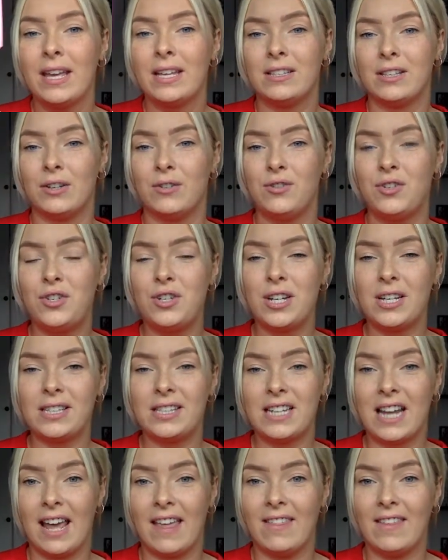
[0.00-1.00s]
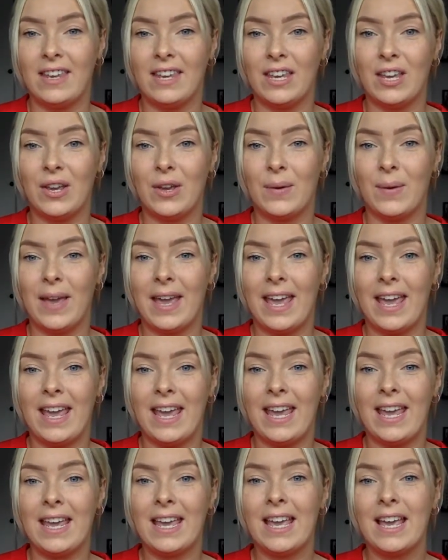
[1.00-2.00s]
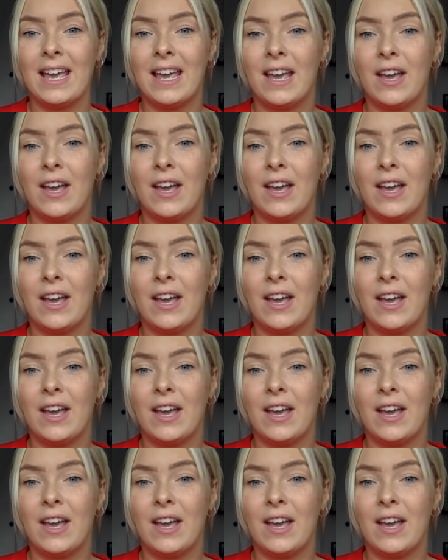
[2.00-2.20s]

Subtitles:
So just like the u-e,